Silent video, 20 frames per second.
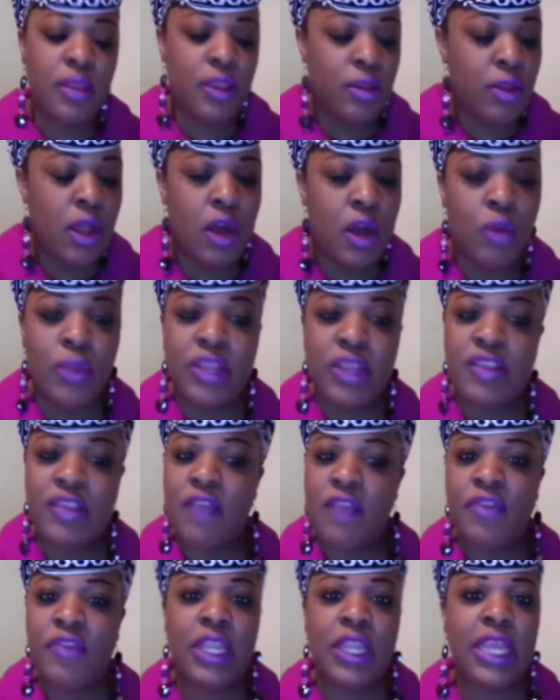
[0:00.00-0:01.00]
we
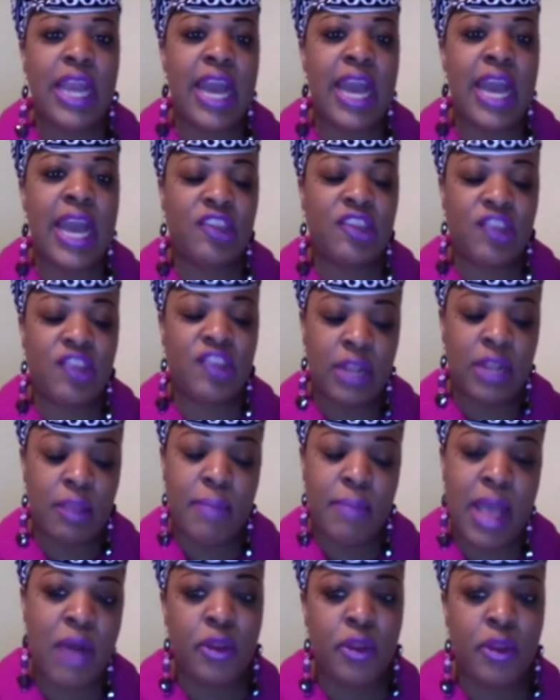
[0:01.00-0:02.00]
definitely got to shout
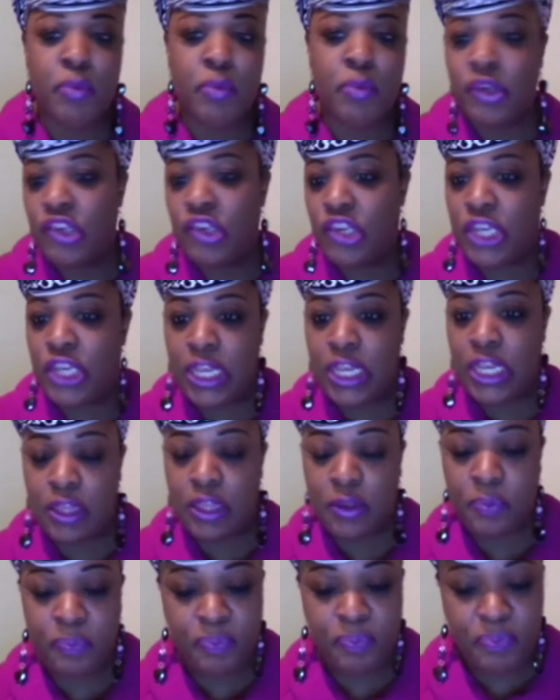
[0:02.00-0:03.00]
them out and
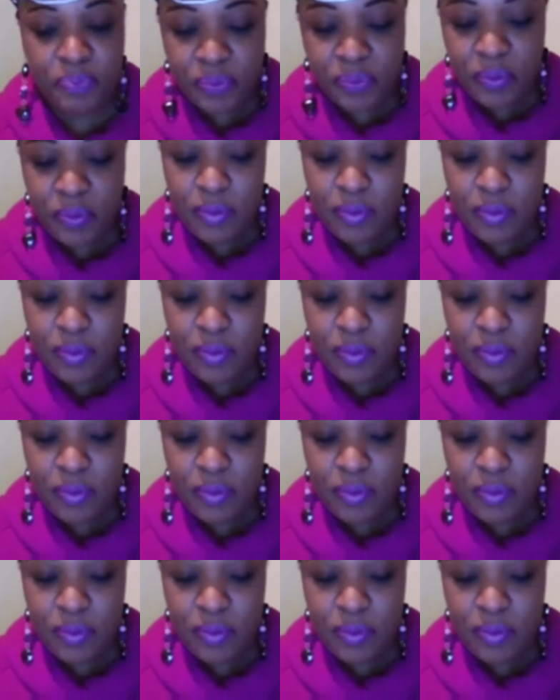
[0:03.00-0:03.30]
appreciate them.